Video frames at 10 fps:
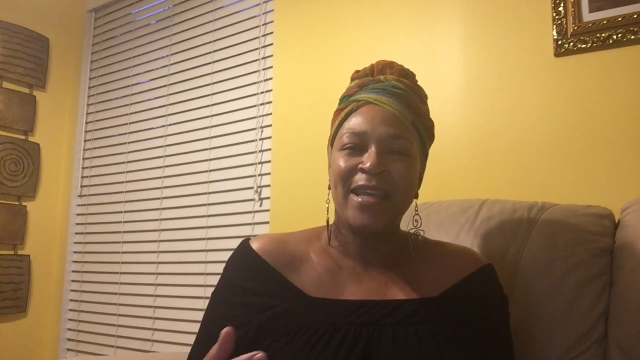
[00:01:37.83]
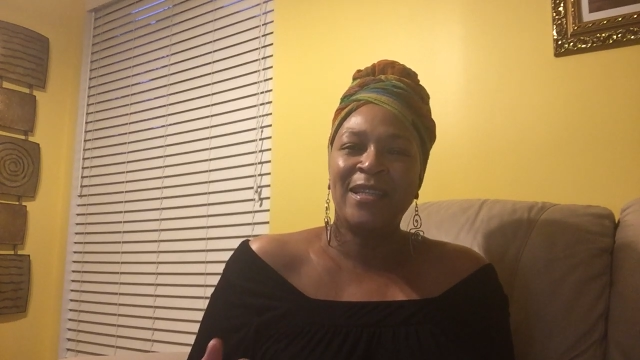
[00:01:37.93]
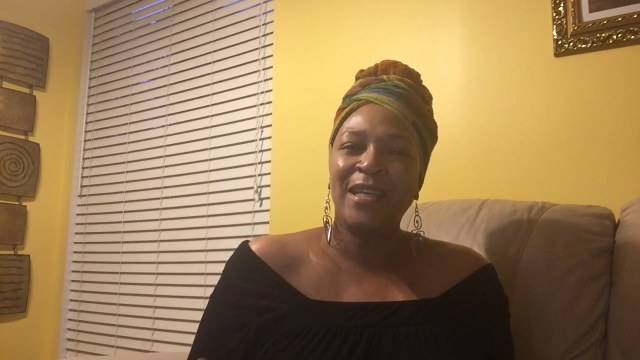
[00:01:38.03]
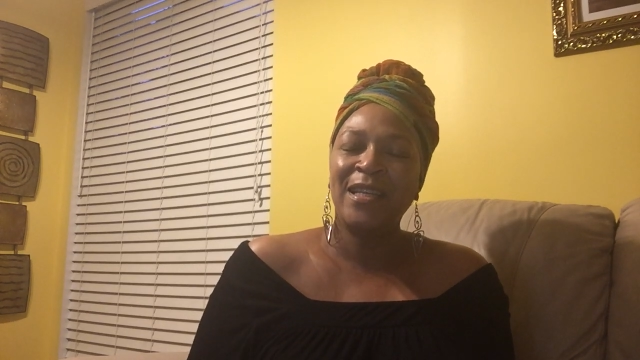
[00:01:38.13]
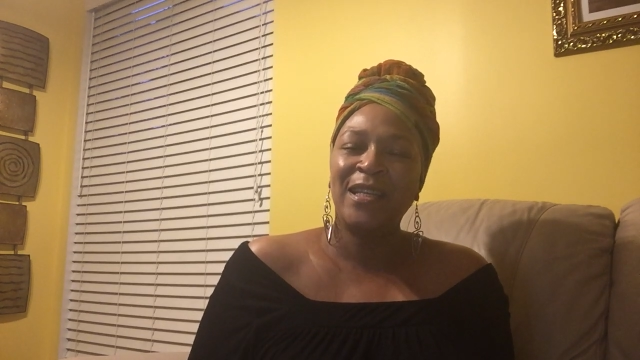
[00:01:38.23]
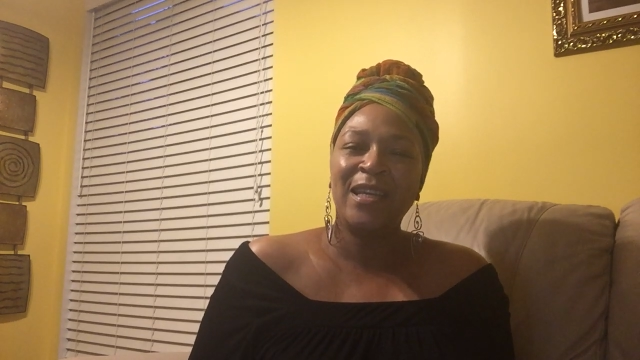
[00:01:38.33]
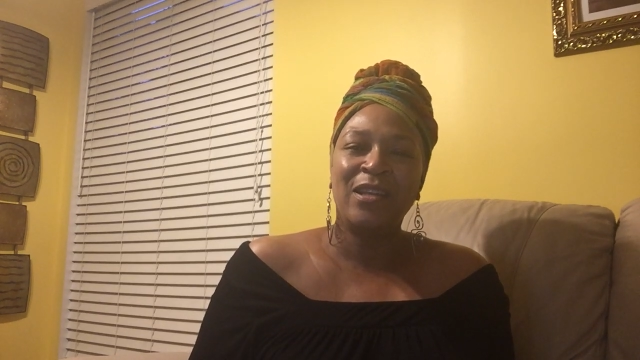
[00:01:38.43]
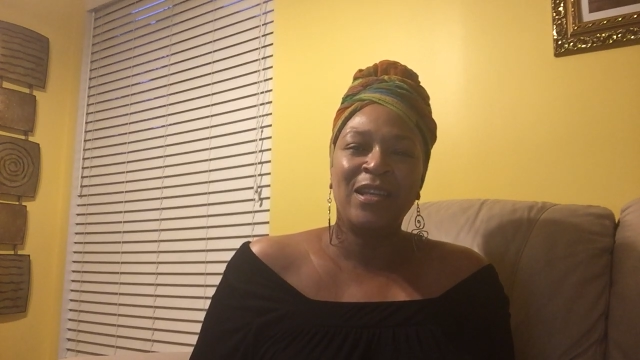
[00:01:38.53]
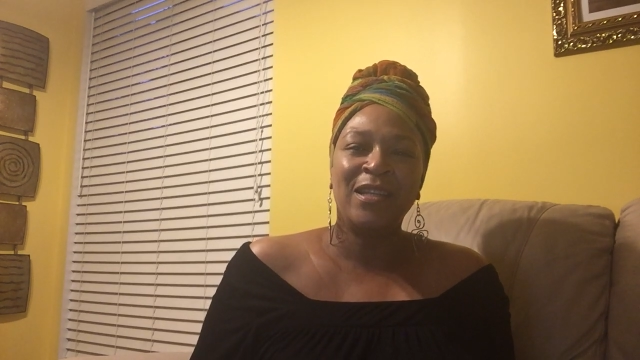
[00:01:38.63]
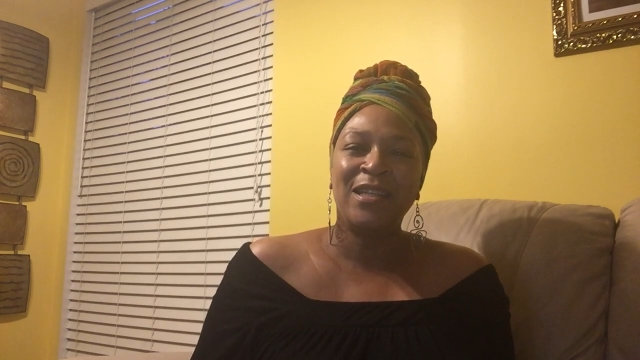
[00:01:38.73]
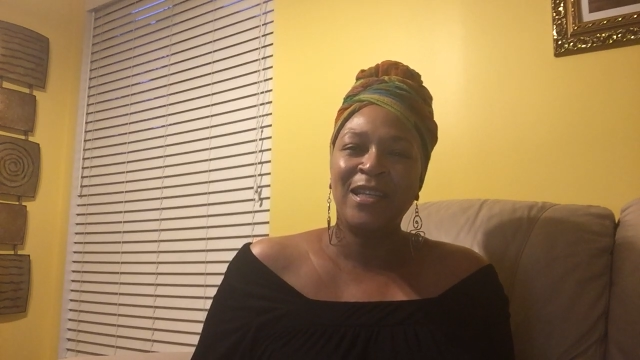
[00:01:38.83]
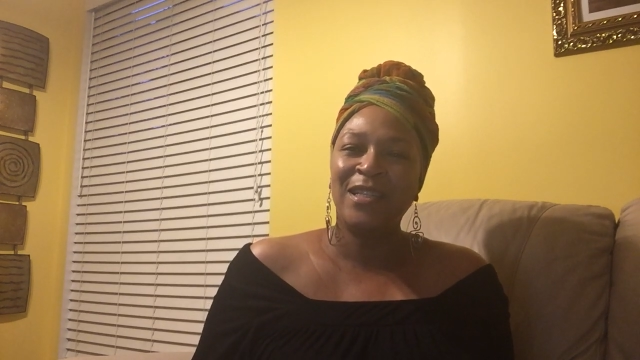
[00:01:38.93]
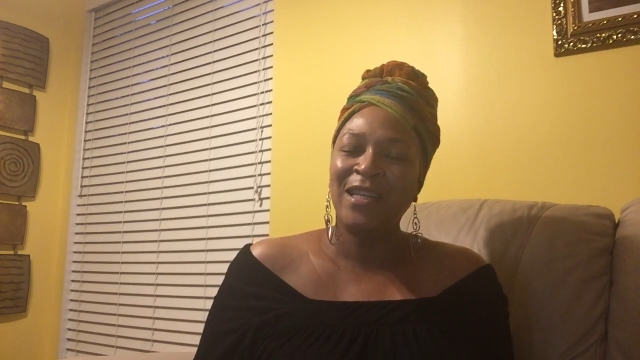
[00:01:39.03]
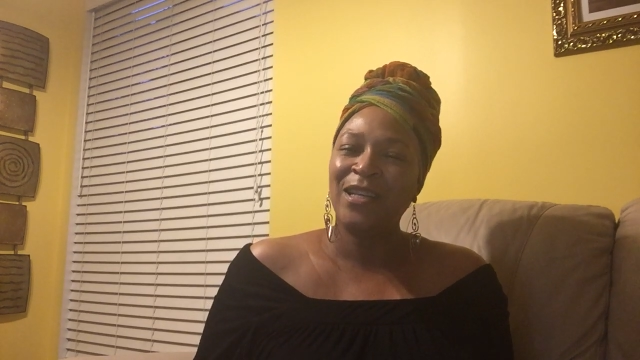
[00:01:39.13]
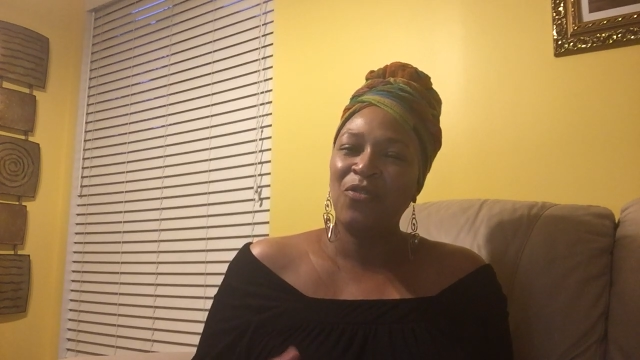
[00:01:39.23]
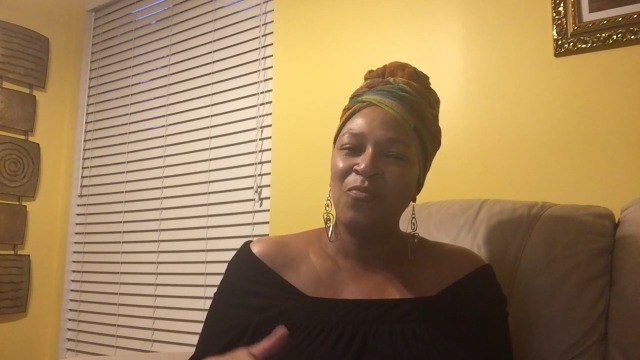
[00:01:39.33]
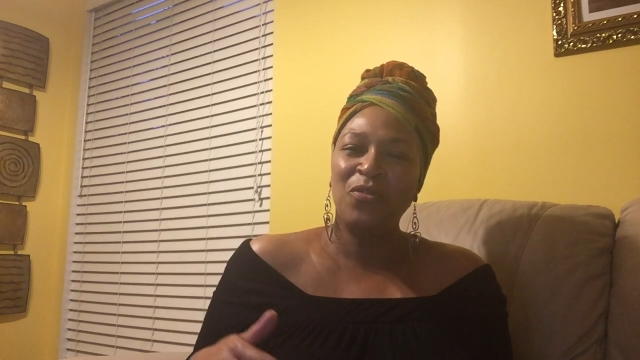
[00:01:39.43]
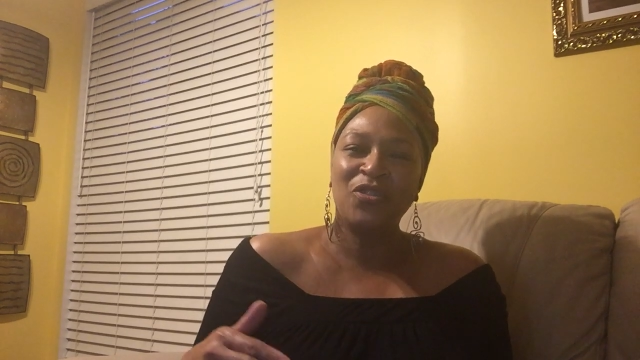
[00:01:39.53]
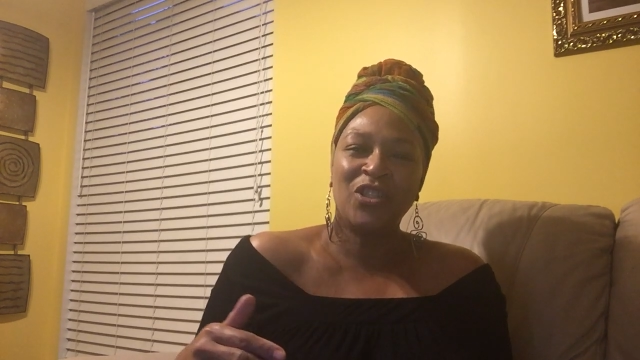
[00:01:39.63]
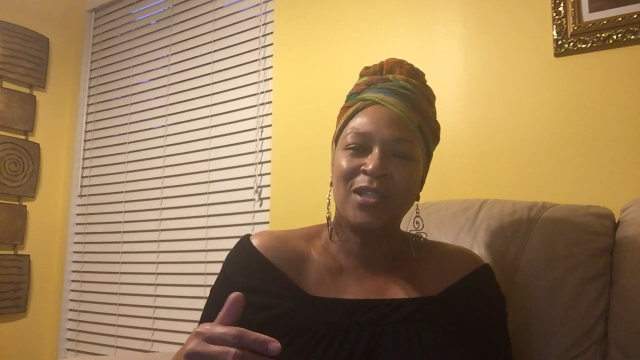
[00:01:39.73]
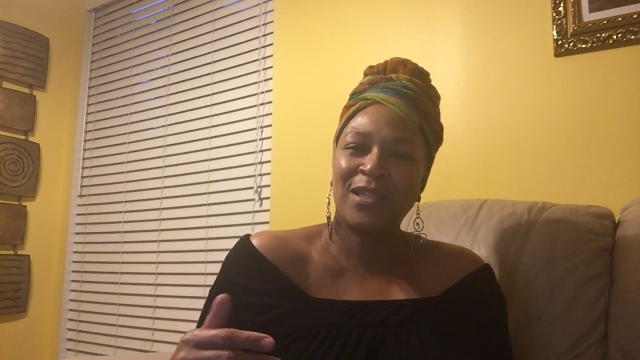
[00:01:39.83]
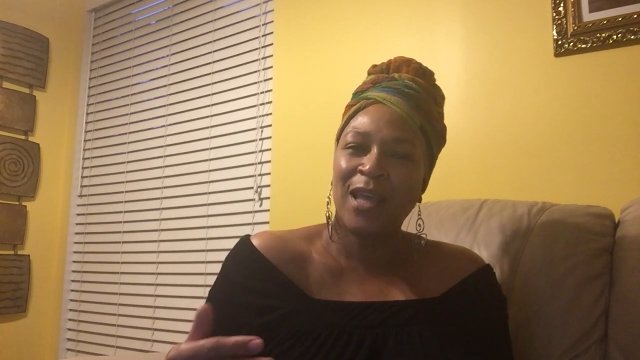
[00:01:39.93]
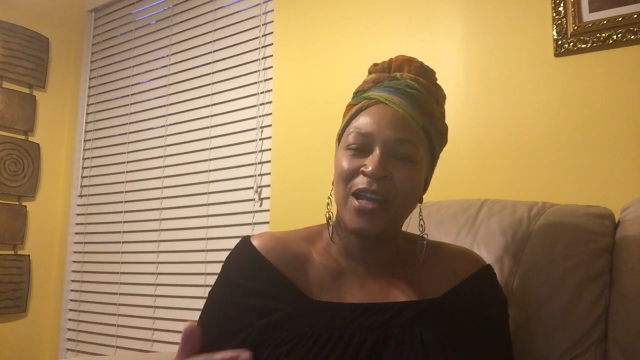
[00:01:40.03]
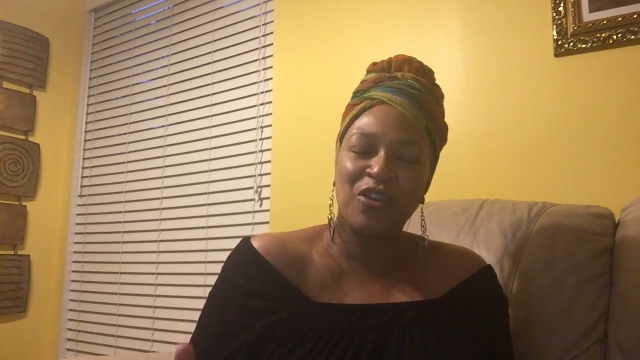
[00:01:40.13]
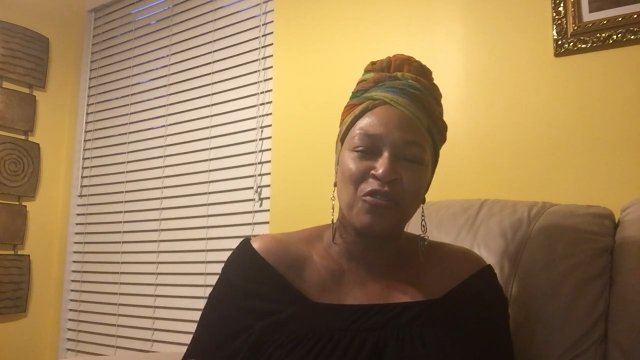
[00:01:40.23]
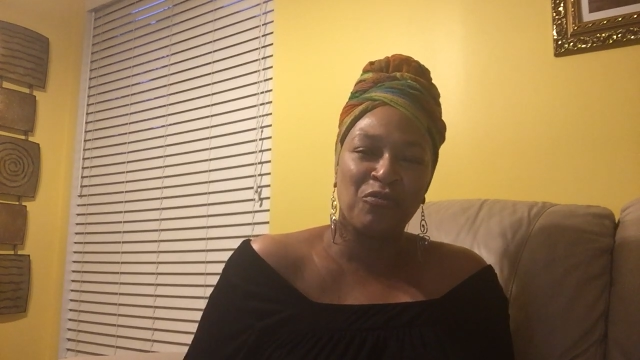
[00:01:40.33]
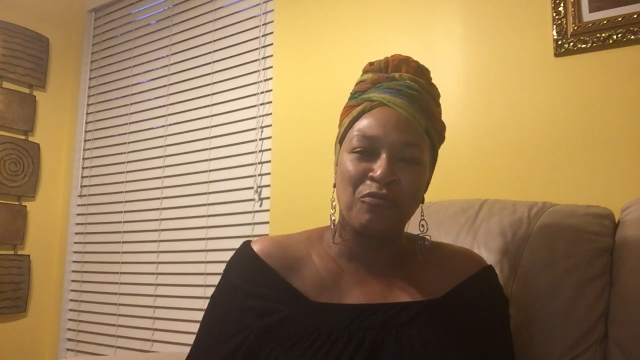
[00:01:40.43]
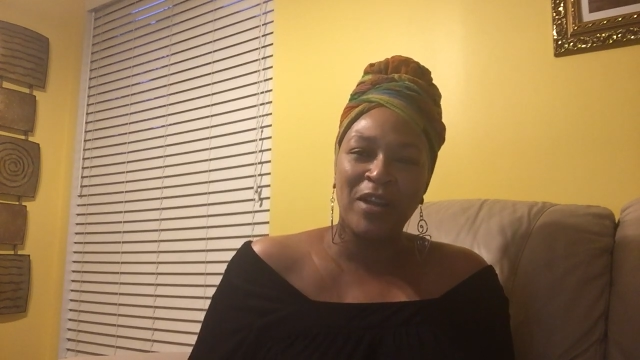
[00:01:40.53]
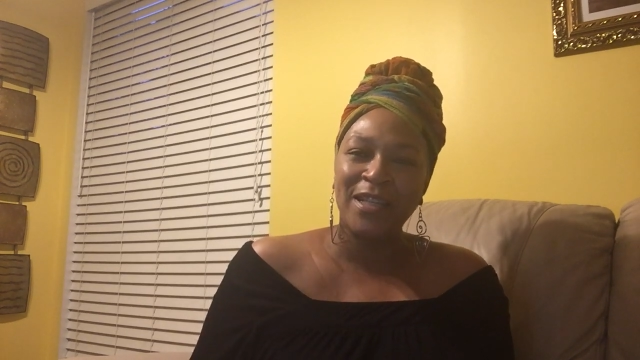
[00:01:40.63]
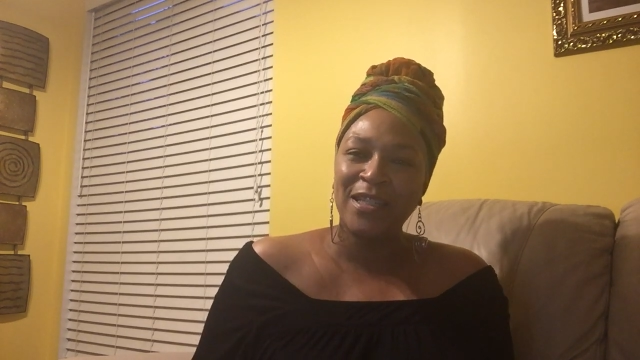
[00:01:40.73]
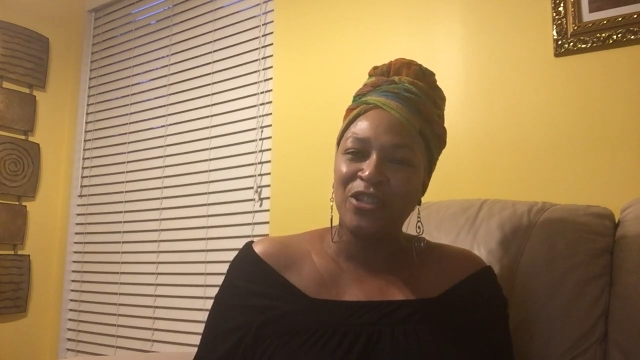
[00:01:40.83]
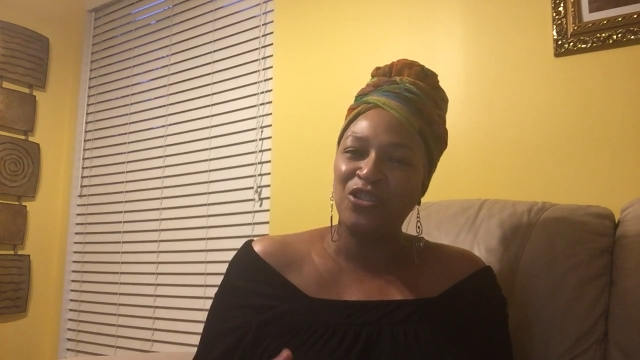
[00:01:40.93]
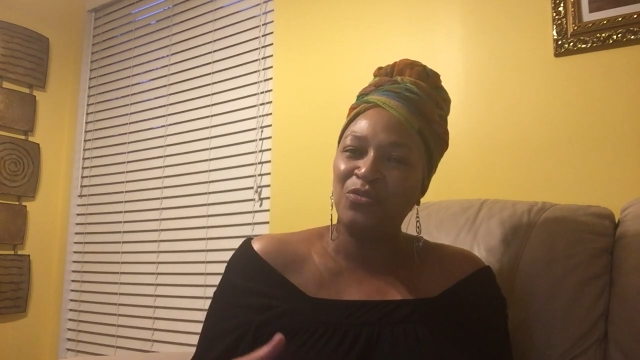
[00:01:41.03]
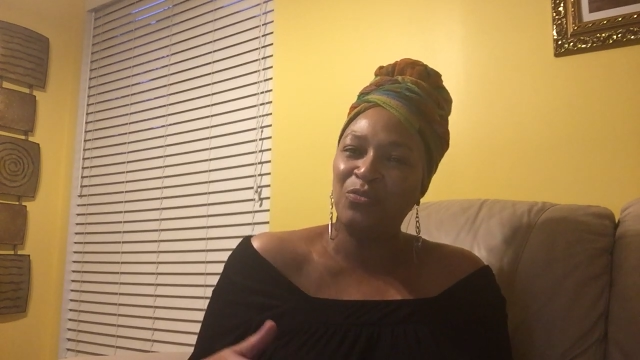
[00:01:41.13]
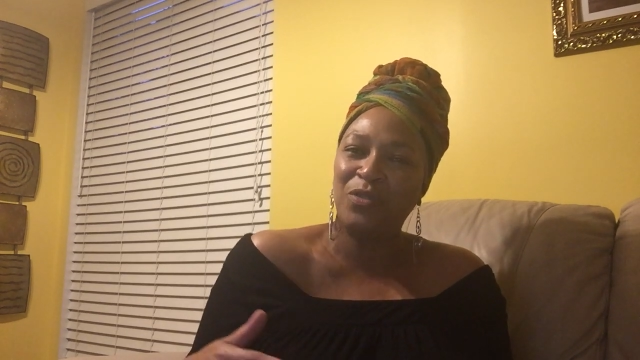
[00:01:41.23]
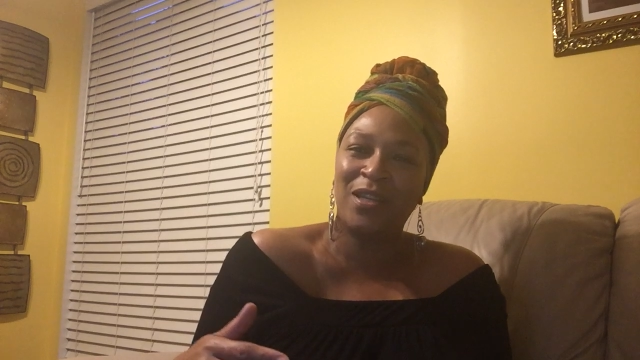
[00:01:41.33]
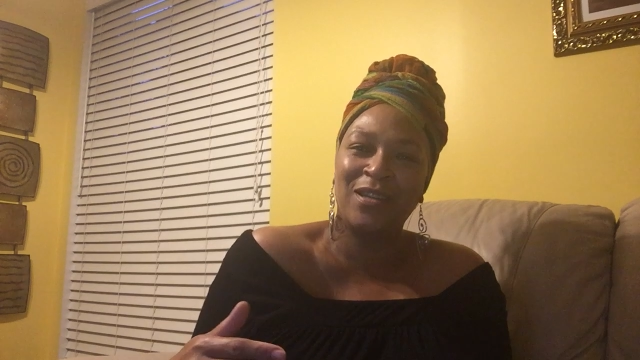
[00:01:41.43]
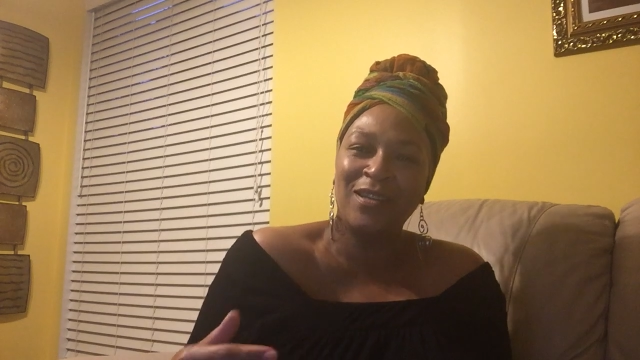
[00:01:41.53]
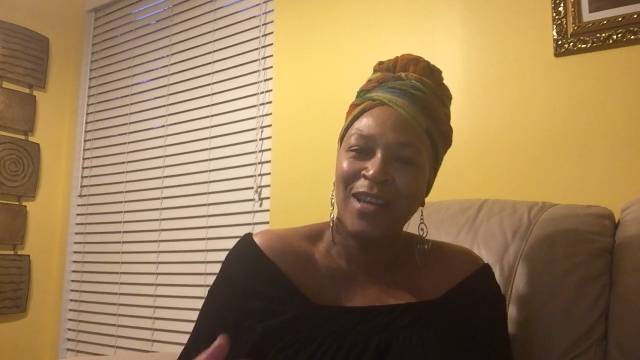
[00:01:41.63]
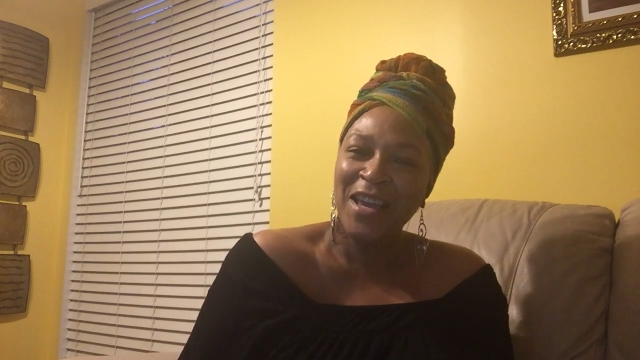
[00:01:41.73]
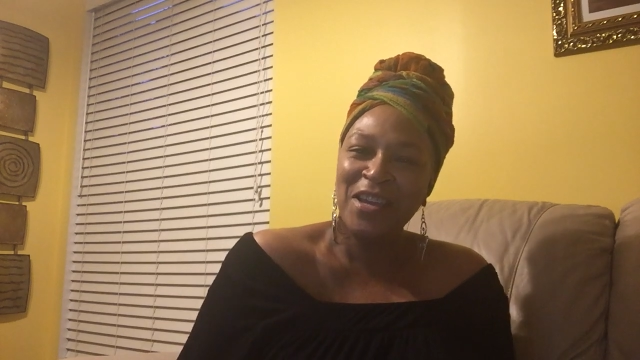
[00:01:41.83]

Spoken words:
it almost just like caresses you to,